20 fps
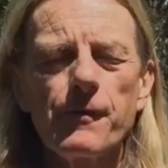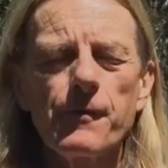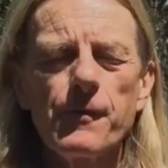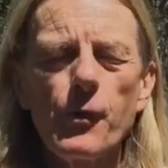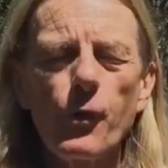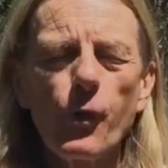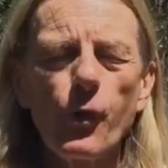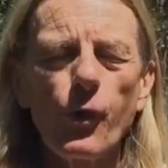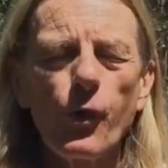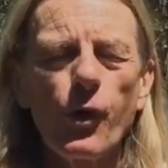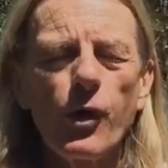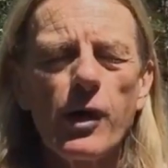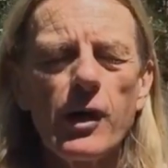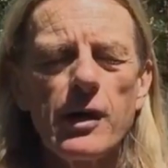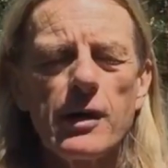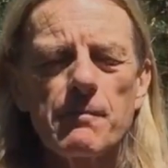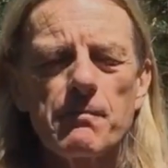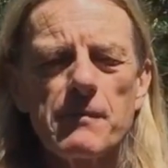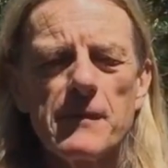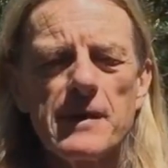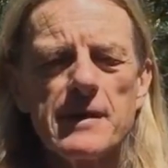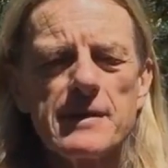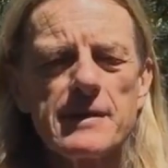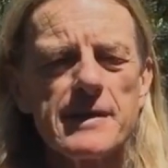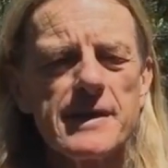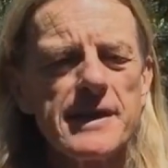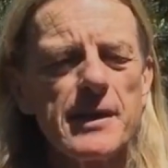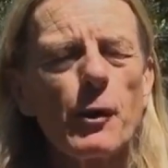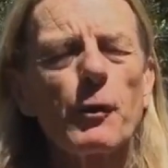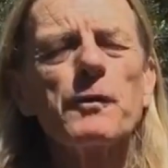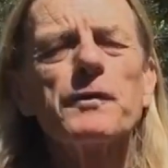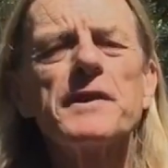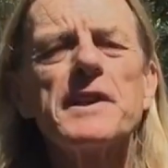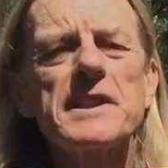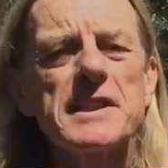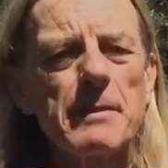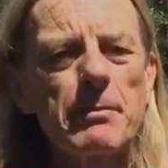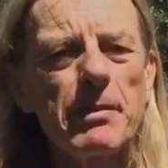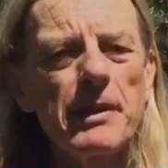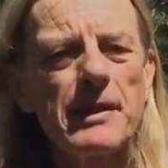for
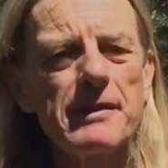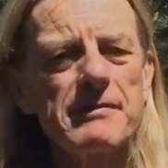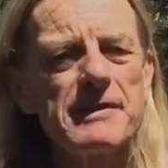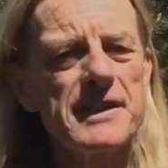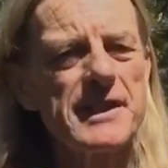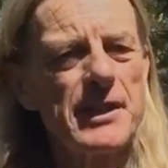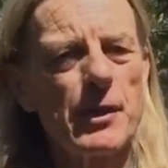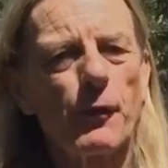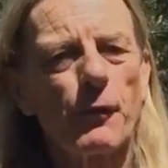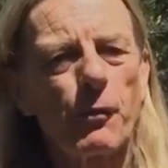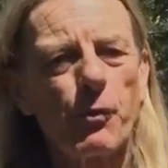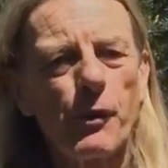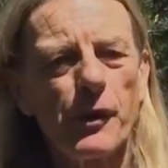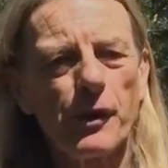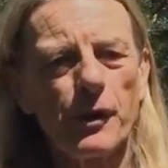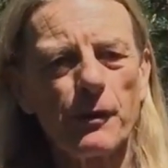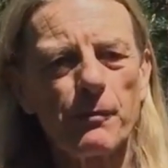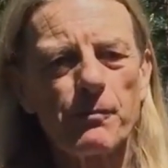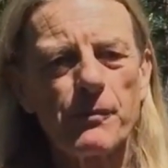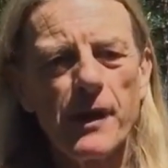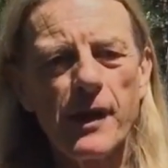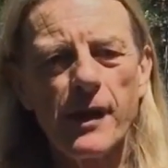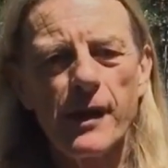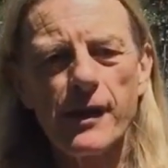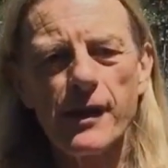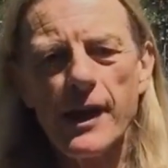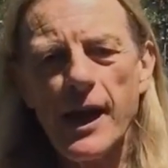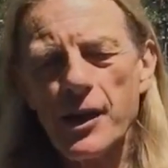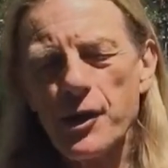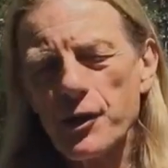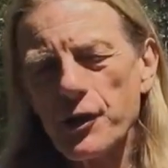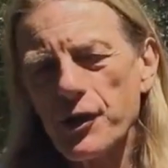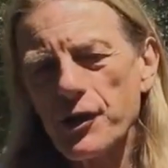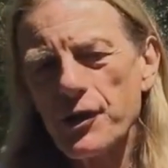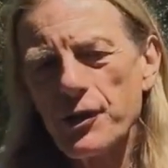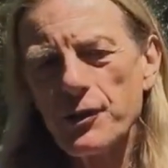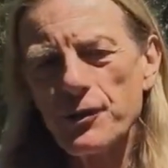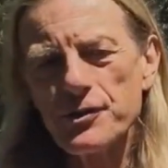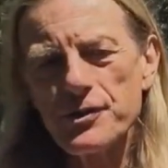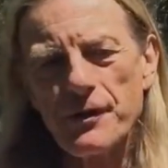self-discipline, self-will. And you
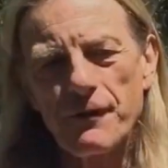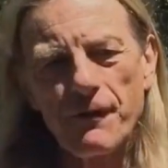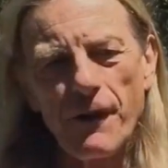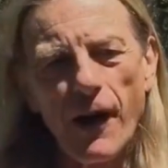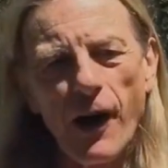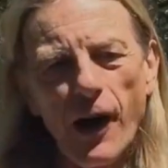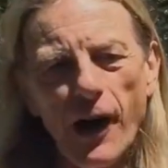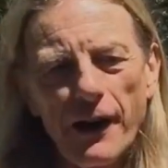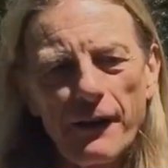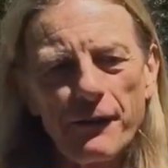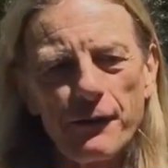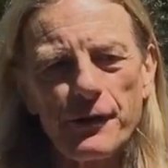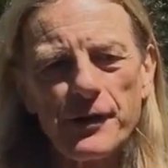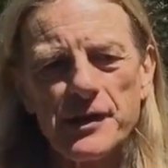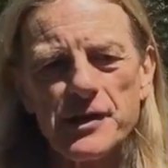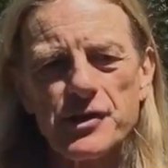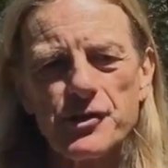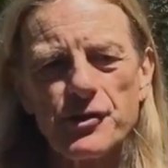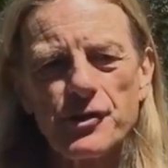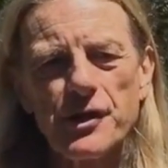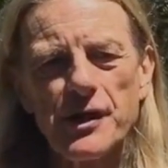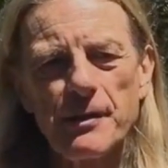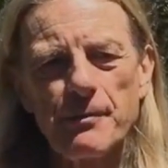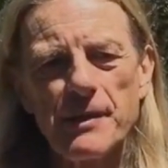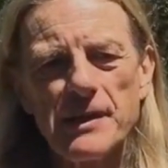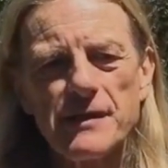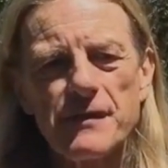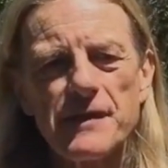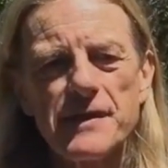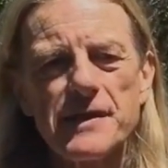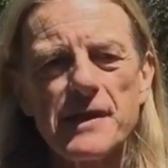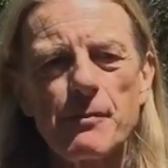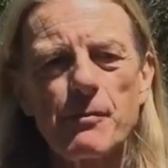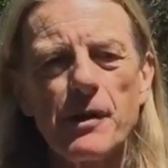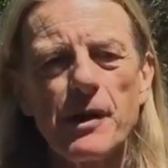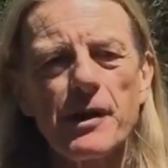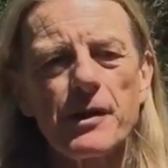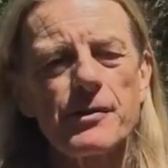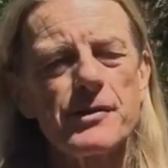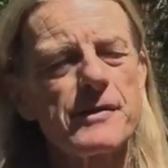can use it for either extreme. It's for
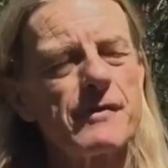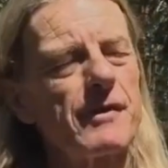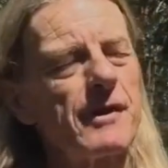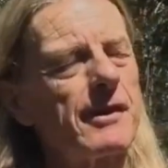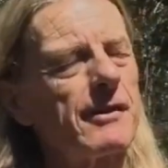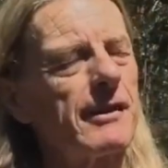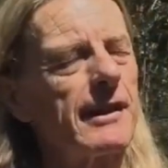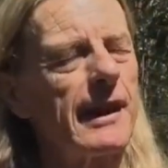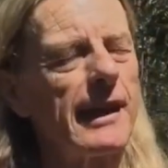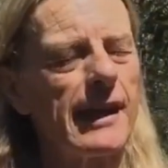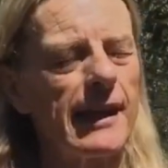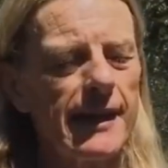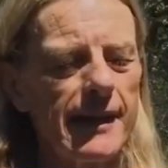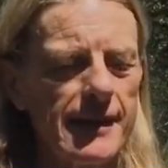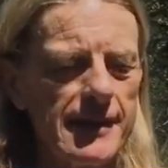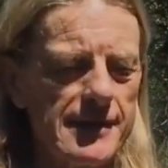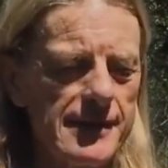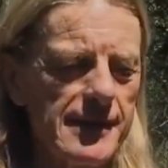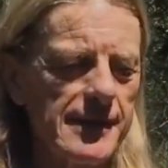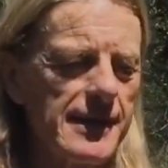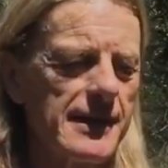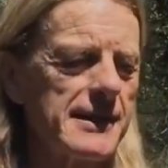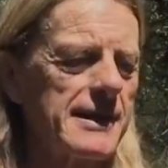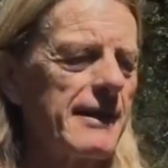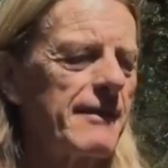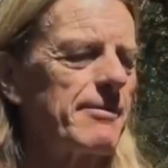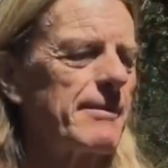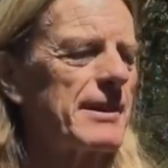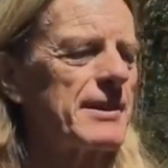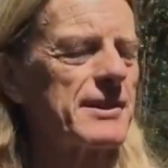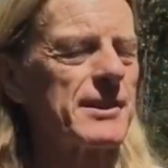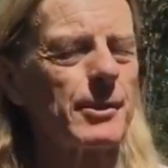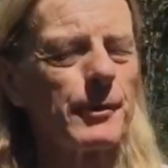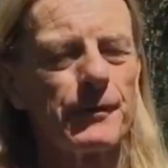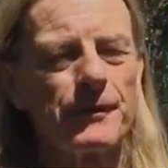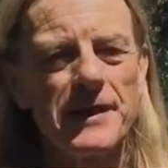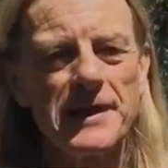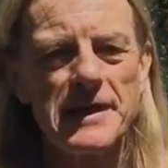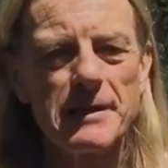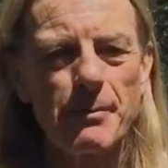someone who's very lazy, doesn't have much
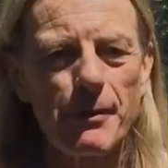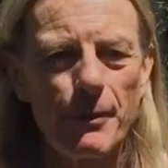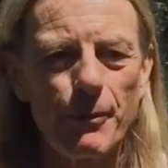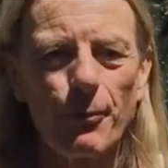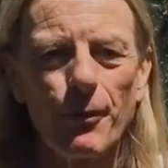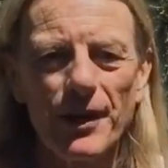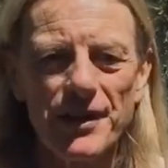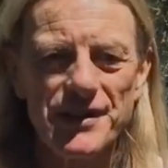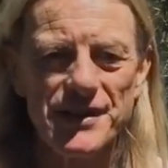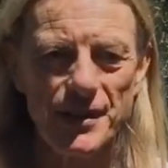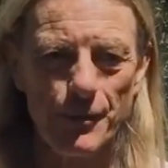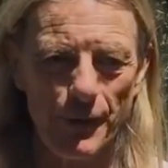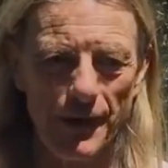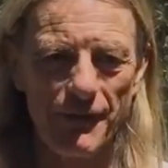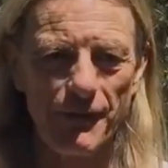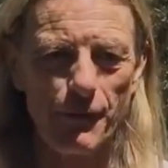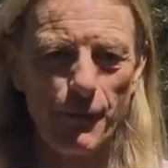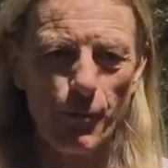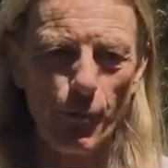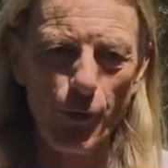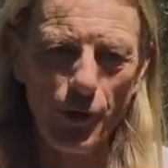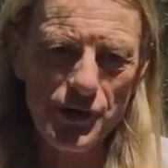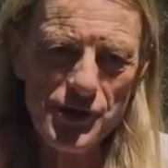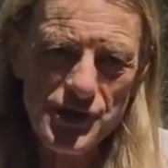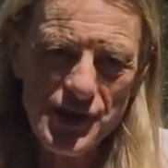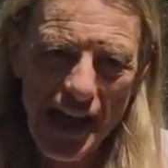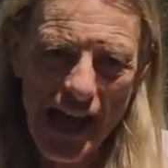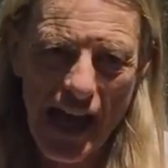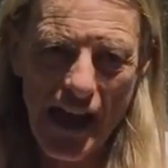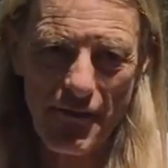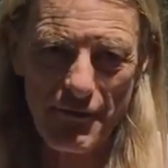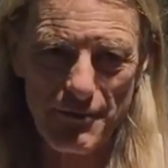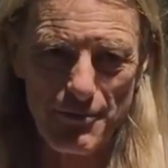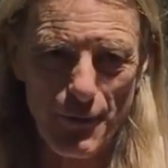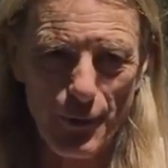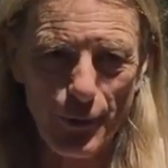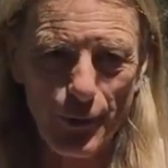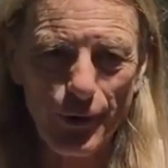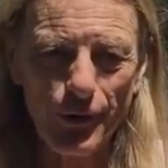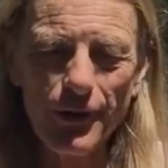self-discipline whatsoever and wants to have
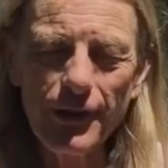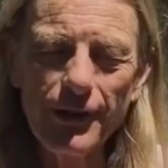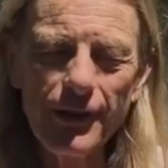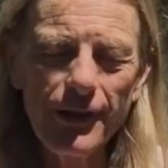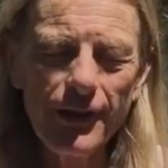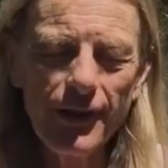more.